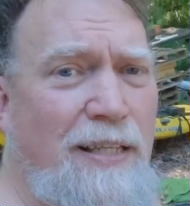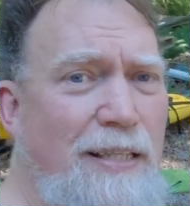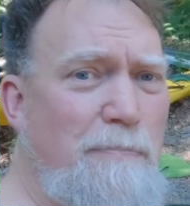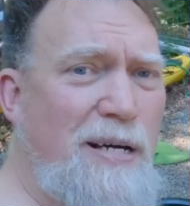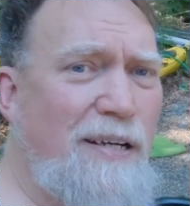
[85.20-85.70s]

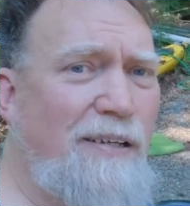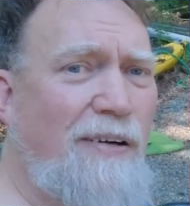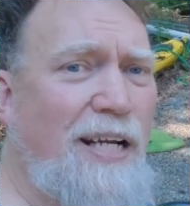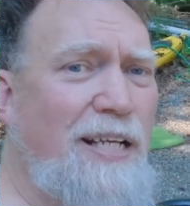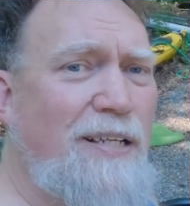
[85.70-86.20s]
that mounted
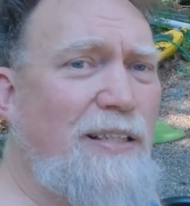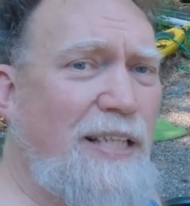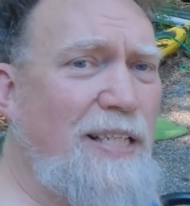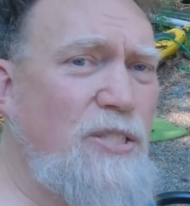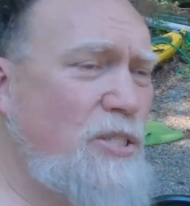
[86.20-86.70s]
right here to
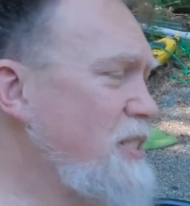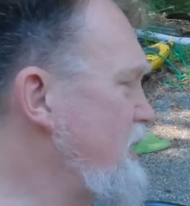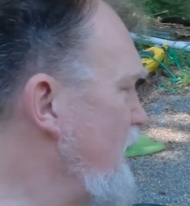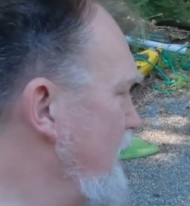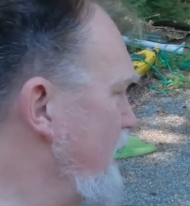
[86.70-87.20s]
the
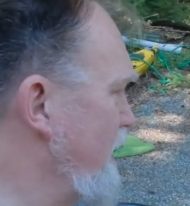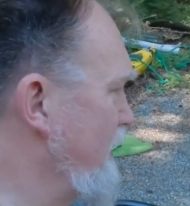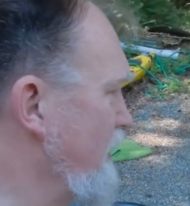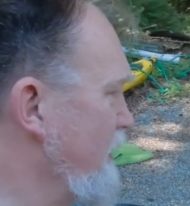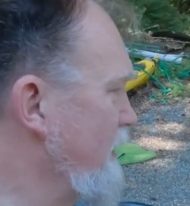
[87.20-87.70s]
hinges,
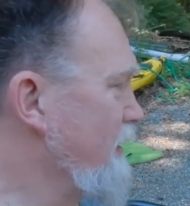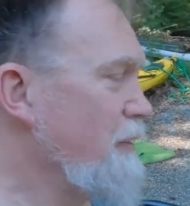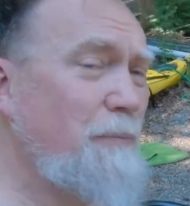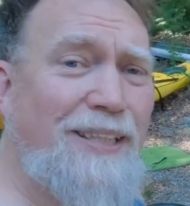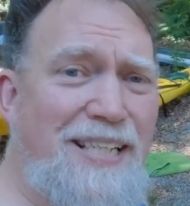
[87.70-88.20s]

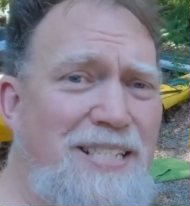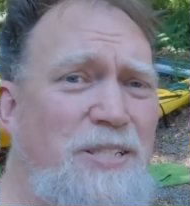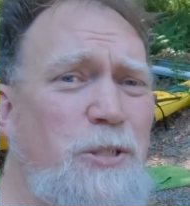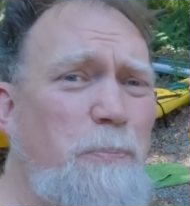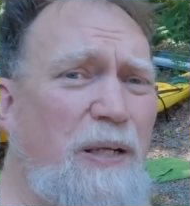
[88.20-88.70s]
but the
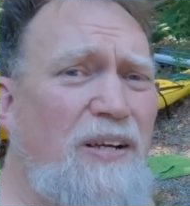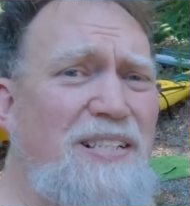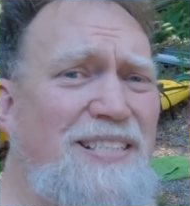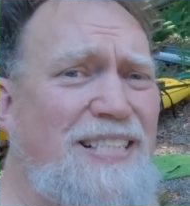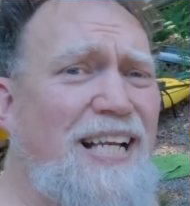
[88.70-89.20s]
hinges are buried
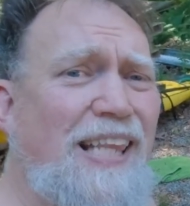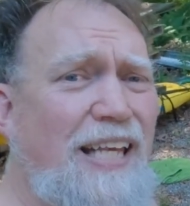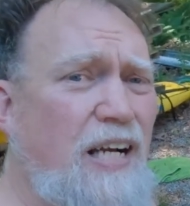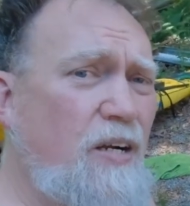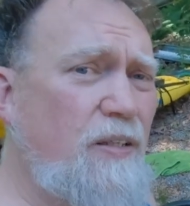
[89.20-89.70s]
inside
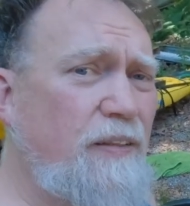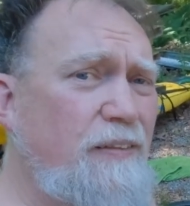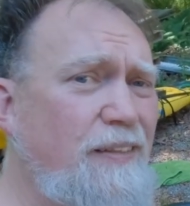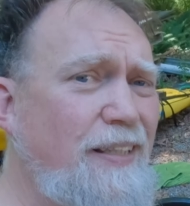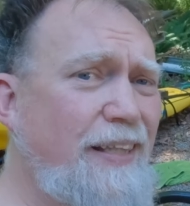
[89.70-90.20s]
there.
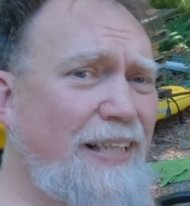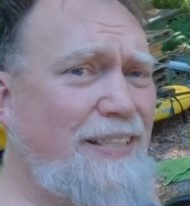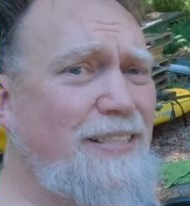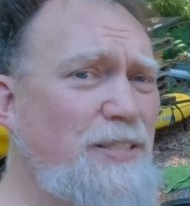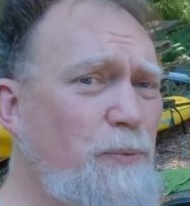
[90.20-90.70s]

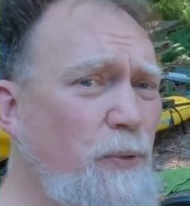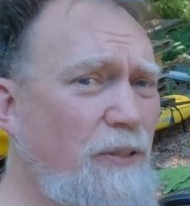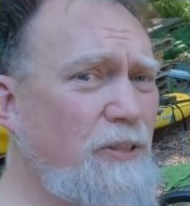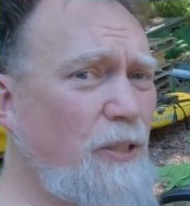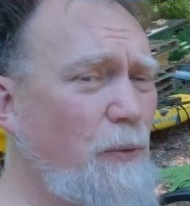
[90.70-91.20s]
That doesn't
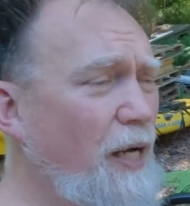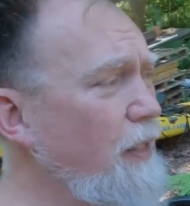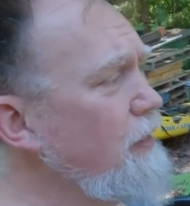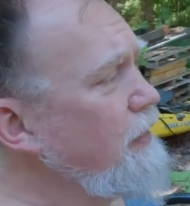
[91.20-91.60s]
work so well.